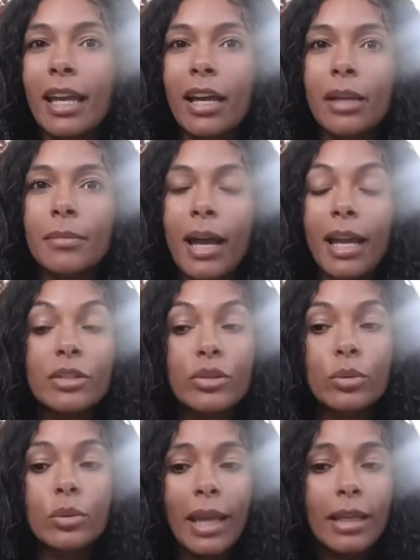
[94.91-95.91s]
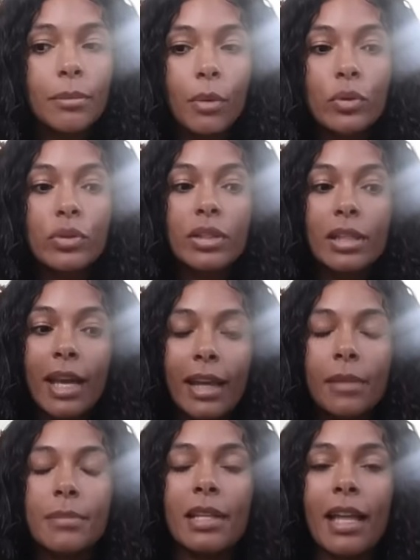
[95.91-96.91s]
I do like most of the
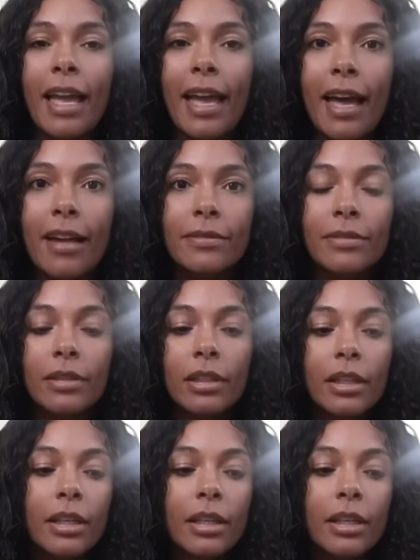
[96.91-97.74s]
items that I have,